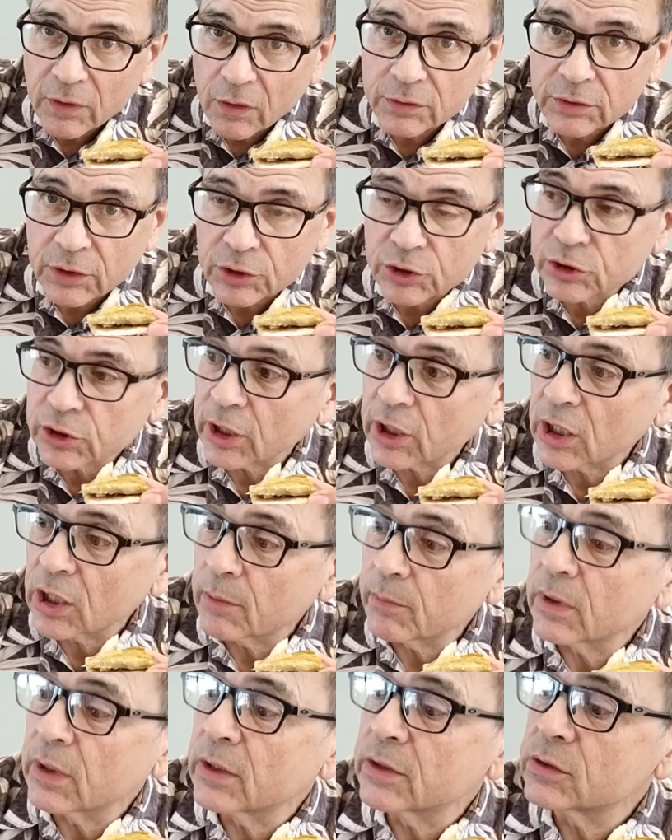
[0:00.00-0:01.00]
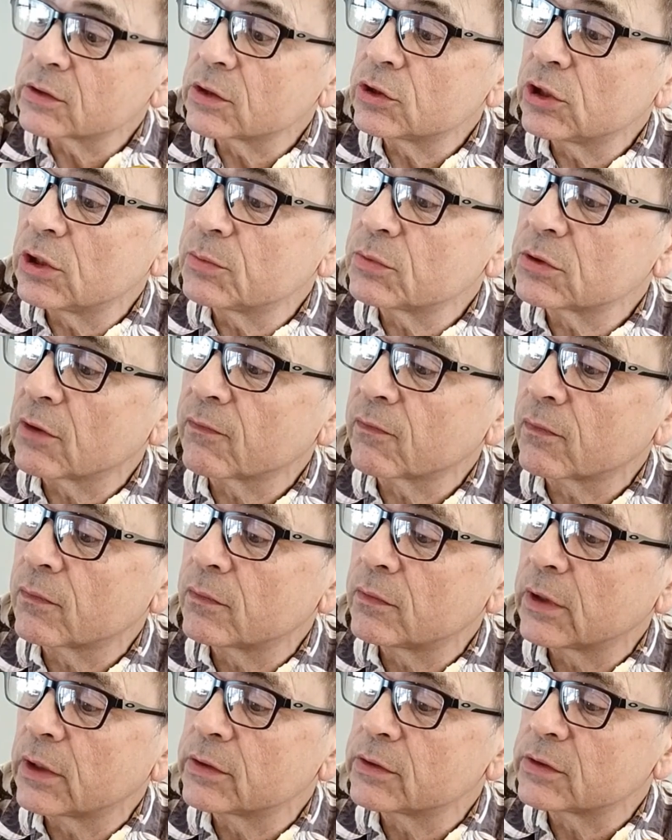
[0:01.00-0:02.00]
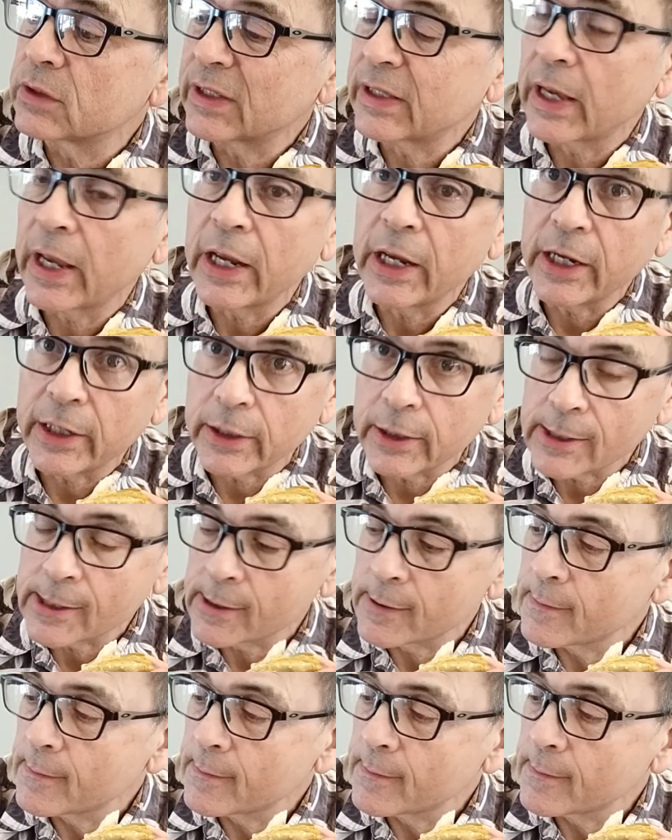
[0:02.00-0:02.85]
Always got to shake it up because the cheap stuff tends to cake.